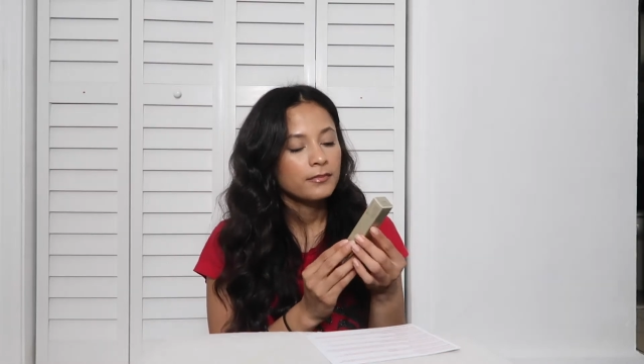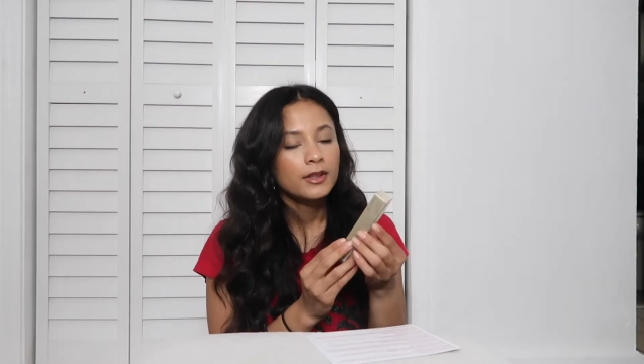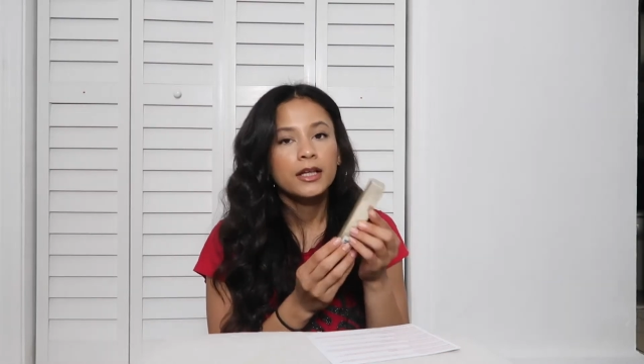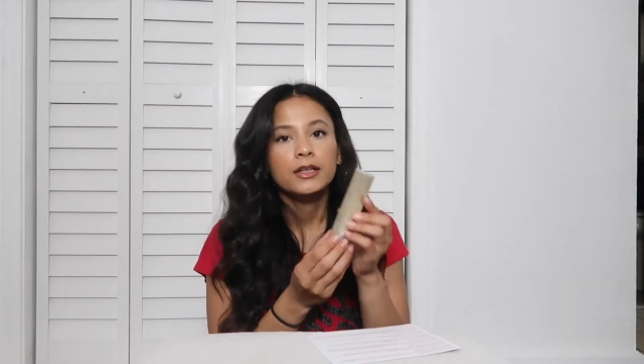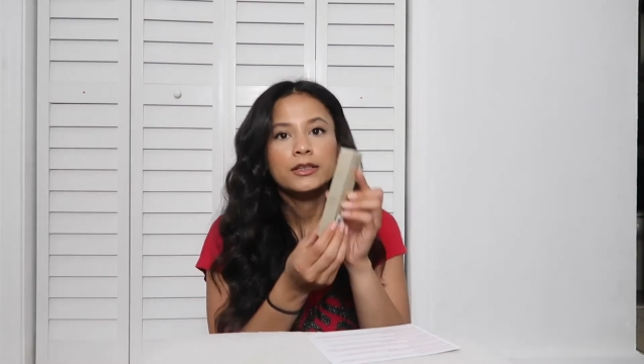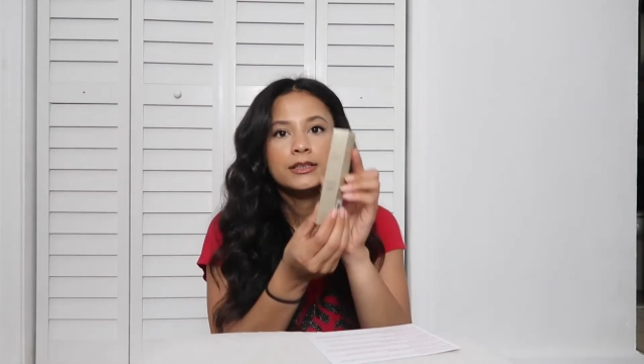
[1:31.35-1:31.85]

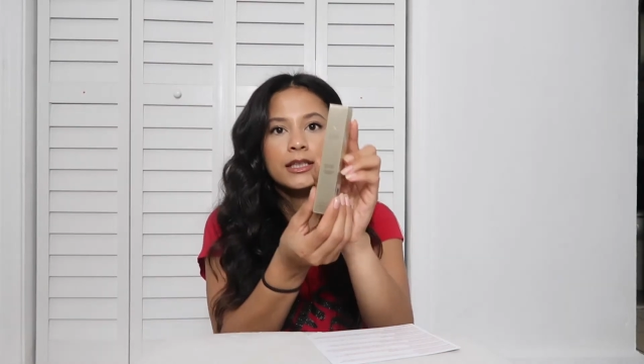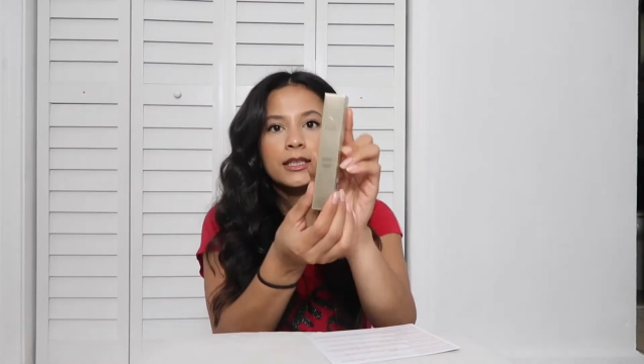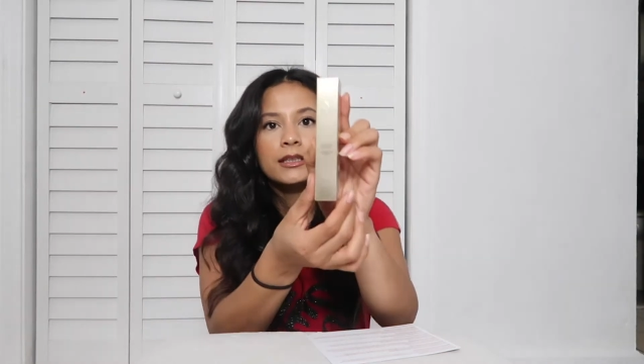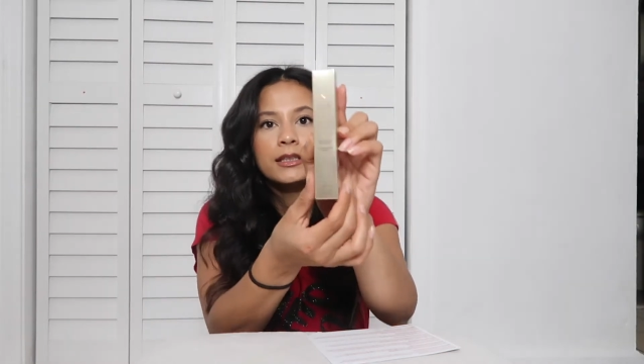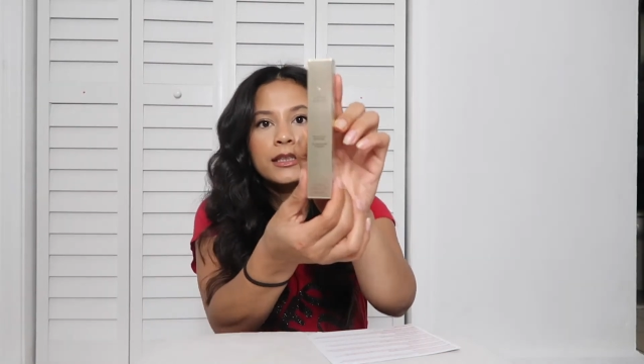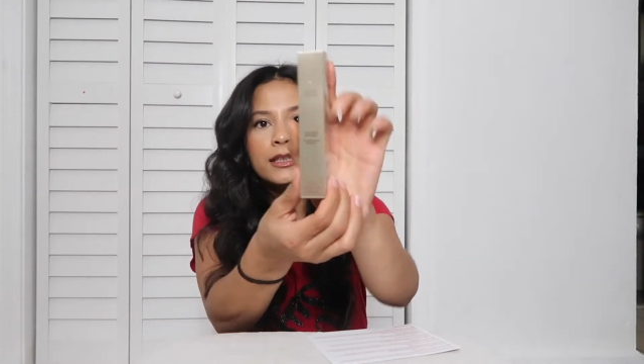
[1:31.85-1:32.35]
It looks
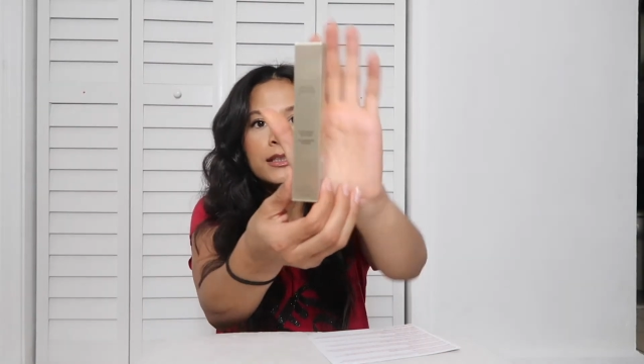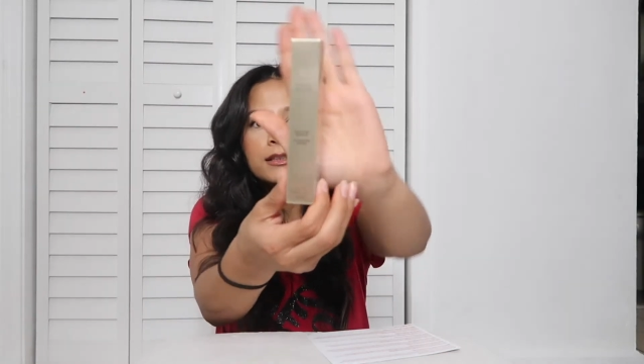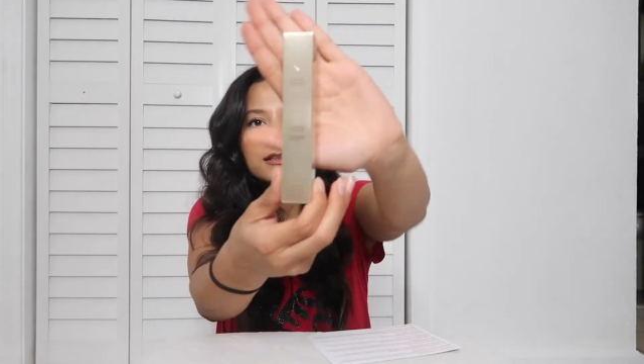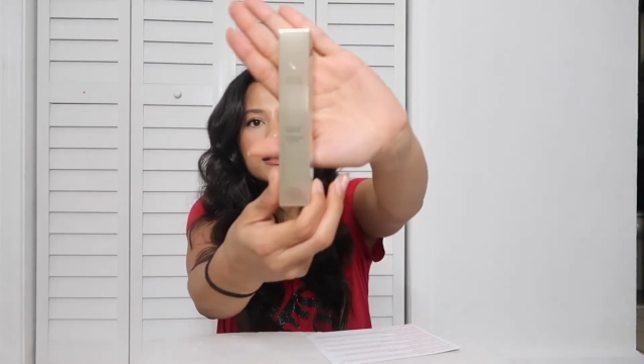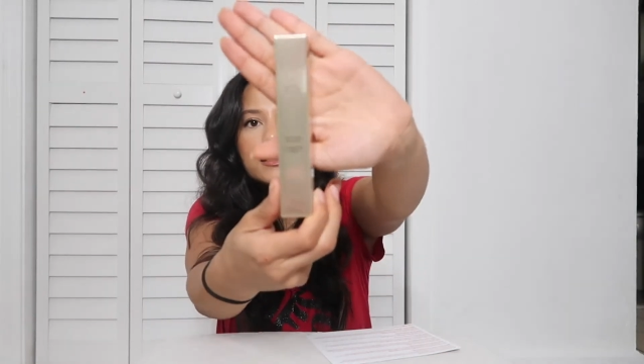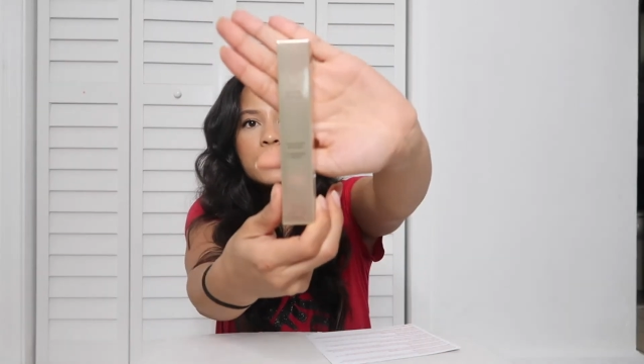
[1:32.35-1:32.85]
like this.